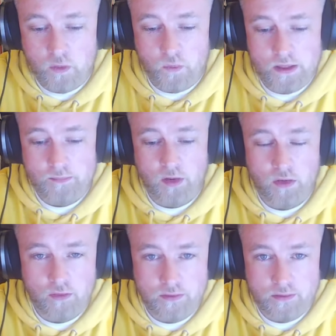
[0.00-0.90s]
We
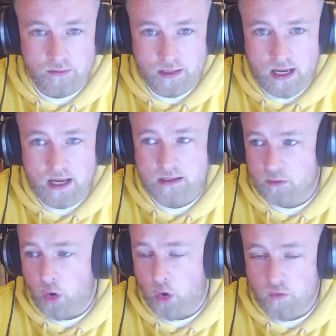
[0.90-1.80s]
import
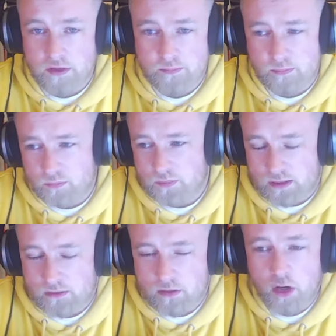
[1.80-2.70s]

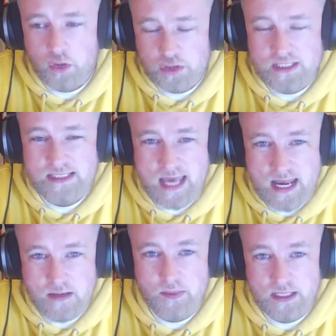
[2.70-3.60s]
close to
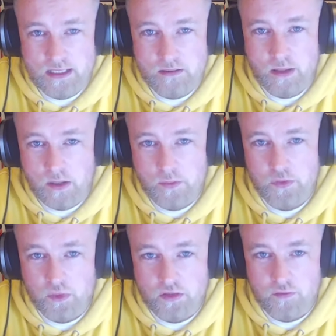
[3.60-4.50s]
£10 billion
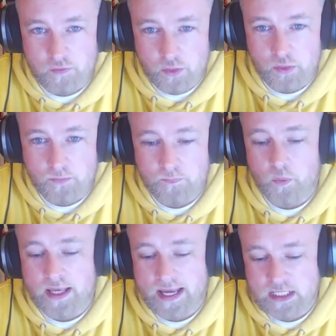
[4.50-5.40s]
worth of fuel.
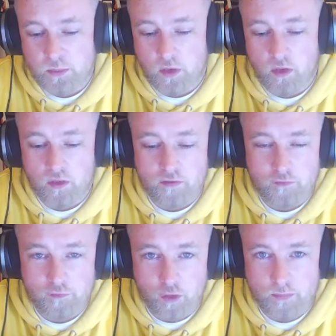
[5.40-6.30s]
We export
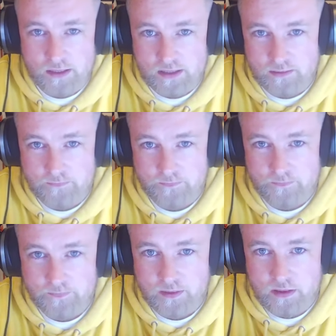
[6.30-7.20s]
4 billion.
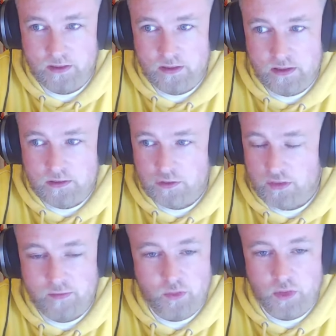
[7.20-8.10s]
So even
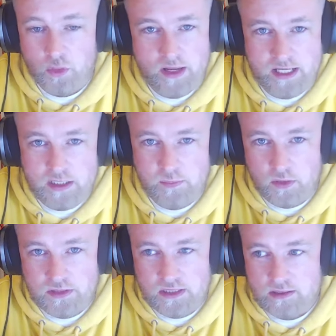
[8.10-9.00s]
if we don't
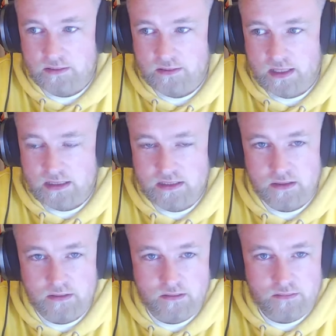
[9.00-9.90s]
export it, that's
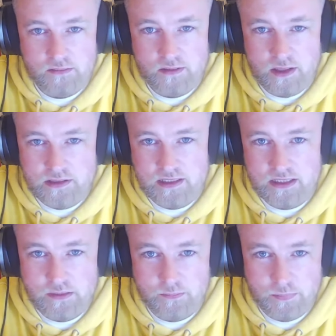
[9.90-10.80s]
still a £6
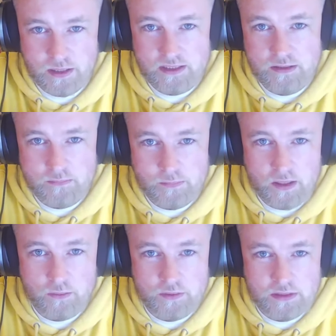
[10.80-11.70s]
billion
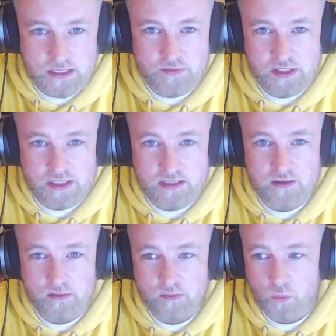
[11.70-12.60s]
deficit
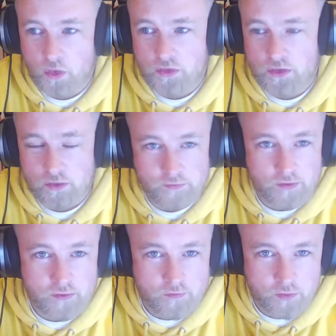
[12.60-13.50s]
worth of
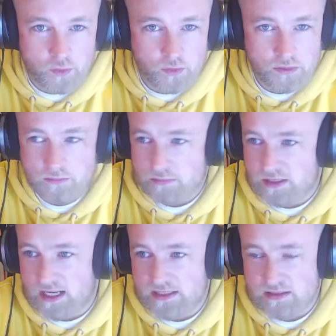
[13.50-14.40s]
fuel,
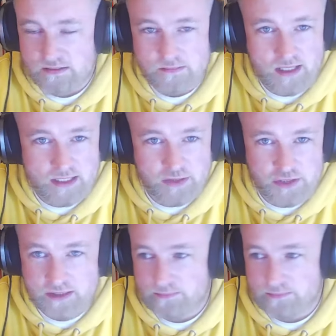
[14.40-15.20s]
gas, electric,